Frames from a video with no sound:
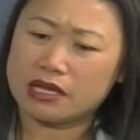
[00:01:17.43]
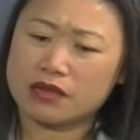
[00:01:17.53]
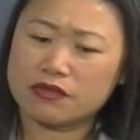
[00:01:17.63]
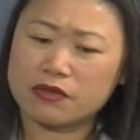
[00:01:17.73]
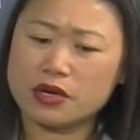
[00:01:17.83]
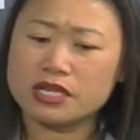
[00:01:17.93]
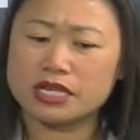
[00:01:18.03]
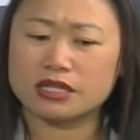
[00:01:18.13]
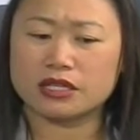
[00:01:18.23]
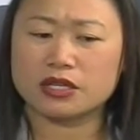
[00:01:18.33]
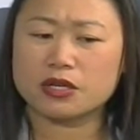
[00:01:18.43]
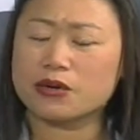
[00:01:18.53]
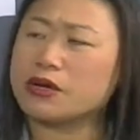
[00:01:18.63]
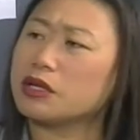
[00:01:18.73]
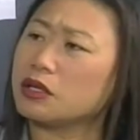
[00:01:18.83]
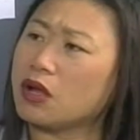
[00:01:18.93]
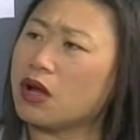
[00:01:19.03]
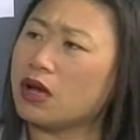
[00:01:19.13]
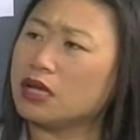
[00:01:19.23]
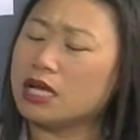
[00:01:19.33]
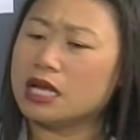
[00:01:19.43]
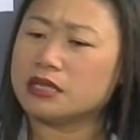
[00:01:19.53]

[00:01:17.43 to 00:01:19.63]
And unfortunately, the current law